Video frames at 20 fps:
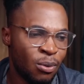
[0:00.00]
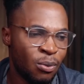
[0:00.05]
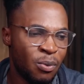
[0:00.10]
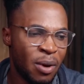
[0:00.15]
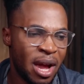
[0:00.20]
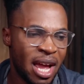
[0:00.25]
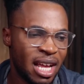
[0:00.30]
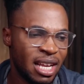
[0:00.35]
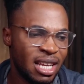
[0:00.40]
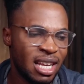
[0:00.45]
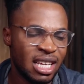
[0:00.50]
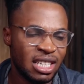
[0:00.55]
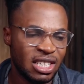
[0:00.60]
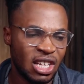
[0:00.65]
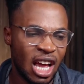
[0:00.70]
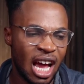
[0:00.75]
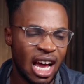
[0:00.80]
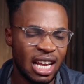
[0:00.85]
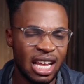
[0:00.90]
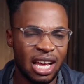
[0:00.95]
when
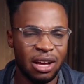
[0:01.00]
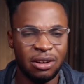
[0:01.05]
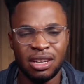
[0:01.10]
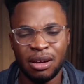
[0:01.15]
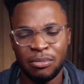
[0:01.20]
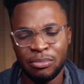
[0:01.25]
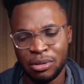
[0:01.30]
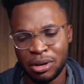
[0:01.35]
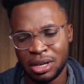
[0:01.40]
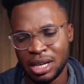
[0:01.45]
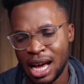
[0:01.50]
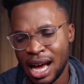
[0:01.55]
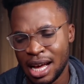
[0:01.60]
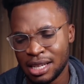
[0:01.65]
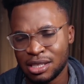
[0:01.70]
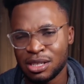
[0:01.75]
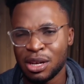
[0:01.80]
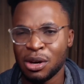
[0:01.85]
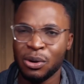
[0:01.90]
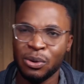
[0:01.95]
she had elder
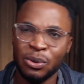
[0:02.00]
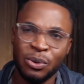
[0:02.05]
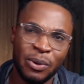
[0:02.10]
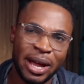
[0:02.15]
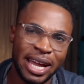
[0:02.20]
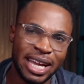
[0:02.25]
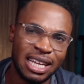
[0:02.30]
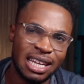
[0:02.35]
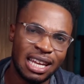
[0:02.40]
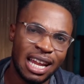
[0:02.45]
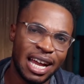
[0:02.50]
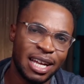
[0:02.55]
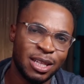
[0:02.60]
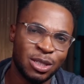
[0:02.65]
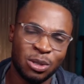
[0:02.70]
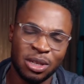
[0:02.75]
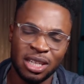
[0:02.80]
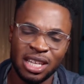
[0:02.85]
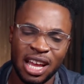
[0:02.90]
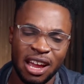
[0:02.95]
brothers who were in line
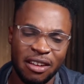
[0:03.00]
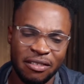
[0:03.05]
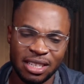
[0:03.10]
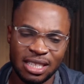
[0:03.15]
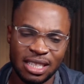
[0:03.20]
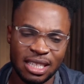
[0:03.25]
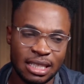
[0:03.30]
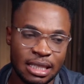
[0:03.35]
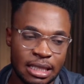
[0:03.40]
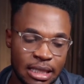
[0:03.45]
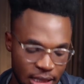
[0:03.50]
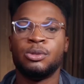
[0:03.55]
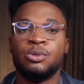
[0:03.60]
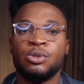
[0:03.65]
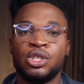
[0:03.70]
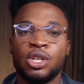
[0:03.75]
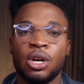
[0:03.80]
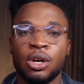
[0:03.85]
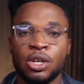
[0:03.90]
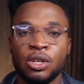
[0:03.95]
to inherit it? To
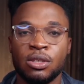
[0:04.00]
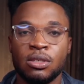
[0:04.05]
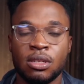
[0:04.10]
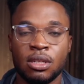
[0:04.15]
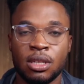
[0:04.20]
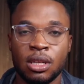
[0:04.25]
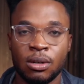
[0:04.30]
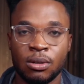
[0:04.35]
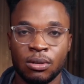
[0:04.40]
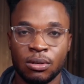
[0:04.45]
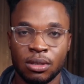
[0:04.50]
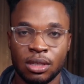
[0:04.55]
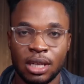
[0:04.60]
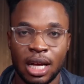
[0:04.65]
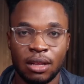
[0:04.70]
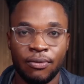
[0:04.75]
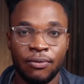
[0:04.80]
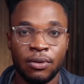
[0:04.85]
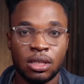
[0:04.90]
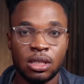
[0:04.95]
shock you to know
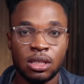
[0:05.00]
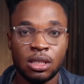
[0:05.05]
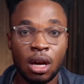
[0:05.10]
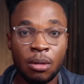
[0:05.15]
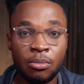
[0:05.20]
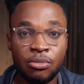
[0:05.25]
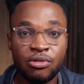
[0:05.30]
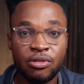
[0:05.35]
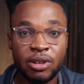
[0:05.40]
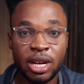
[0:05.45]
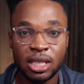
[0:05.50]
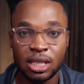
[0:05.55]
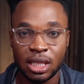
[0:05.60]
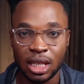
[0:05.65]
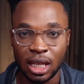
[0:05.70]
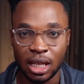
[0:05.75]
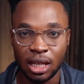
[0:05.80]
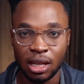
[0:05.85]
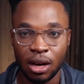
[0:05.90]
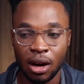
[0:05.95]
that for some
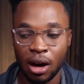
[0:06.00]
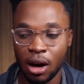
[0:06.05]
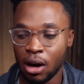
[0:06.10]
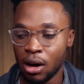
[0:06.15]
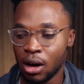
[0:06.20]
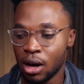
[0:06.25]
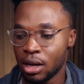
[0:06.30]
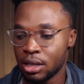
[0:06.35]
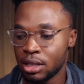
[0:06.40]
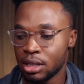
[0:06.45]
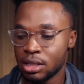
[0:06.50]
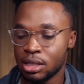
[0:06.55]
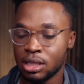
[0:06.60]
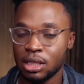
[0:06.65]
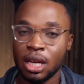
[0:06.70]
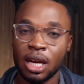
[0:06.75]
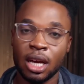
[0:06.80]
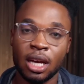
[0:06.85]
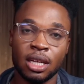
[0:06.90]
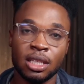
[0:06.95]
reason, all
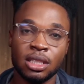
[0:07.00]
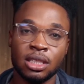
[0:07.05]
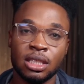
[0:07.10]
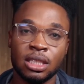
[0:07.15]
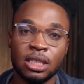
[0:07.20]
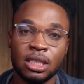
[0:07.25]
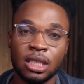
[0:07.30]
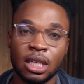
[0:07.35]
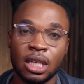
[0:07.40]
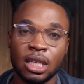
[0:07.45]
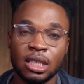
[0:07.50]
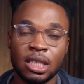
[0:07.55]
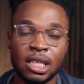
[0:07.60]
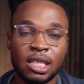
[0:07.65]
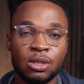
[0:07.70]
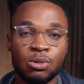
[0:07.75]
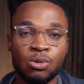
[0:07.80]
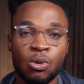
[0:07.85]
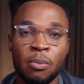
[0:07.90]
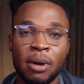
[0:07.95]
those years,
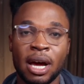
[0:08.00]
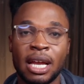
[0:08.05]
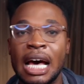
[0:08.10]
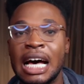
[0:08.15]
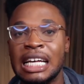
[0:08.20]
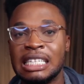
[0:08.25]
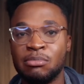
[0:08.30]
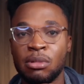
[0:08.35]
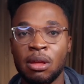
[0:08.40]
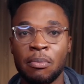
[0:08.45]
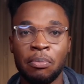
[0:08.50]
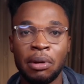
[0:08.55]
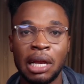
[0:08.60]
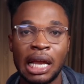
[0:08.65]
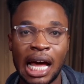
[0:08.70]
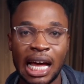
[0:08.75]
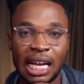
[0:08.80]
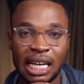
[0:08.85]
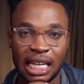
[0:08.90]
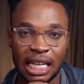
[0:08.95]
this woman has been
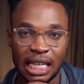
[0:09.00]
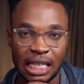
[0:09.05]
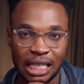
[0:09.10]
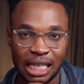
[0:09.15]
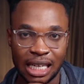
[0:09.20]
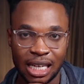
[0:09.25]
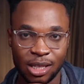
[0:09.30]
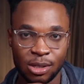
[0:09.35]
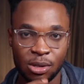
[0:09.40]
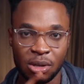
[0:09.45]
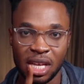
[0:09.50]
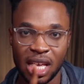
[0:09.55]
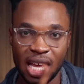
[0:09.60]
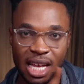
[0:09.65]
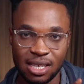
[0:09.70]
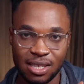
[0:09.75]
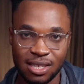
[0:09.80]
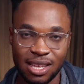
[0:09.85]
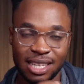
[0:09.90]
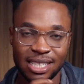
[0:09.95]
planning to
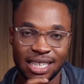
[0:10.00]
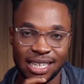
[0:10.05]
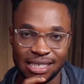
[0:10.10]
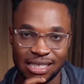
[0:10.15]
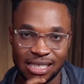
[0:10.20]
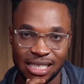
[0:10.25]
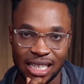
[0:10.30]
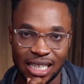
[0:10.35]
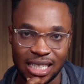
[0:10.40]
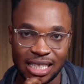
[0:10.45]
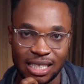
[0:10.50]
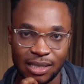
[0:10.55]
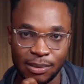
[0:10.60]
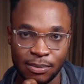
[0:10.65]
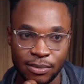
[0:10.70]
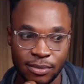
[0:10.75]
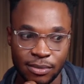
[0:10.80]
get that estate.